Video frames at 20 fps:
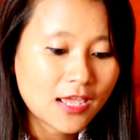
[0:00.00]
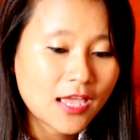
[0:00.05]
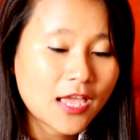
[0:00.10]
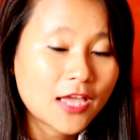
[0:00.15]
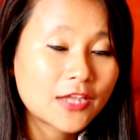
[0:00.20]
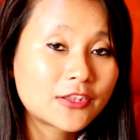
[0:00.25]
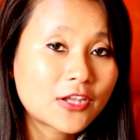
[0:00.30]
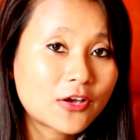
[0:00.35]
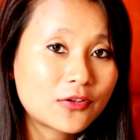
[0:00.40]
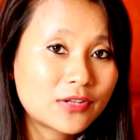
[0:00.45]

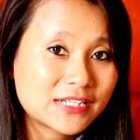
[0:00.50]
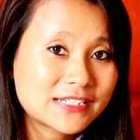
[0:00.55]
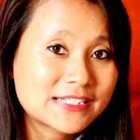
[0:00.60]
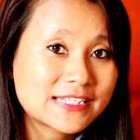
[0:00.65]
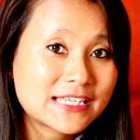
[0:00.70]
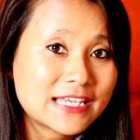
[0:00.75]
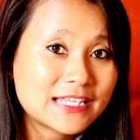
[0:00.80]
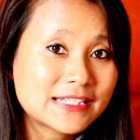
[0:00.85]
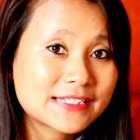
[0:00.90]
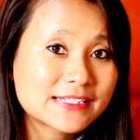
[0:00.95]
Now let's
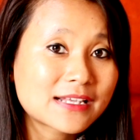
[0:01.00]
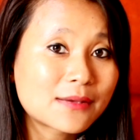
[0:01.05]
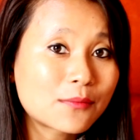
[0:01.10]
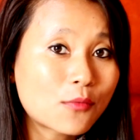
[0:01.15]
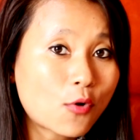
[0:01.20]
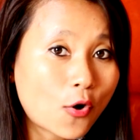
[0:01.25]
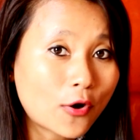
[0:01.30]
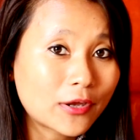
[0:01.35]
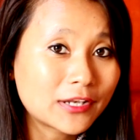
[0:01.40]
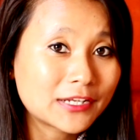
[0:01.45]
heat some
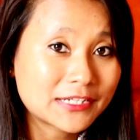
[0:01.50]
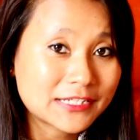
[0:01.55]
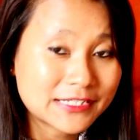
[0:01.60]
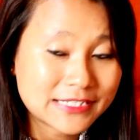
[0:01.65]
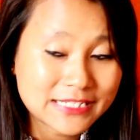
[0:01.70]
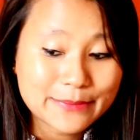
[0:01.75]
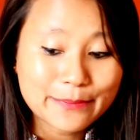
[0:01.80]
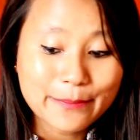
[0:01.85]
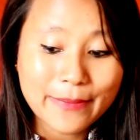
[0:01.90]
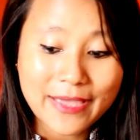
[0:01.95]
oil in a
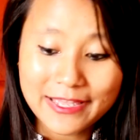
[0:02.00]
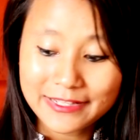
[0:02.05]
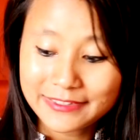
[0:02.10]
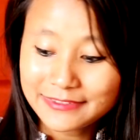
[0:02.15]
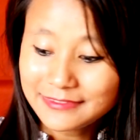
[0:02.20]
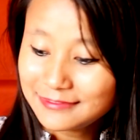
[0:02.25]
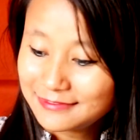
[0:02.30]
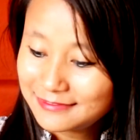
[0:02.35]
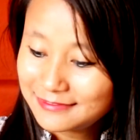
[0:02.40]
deep pan.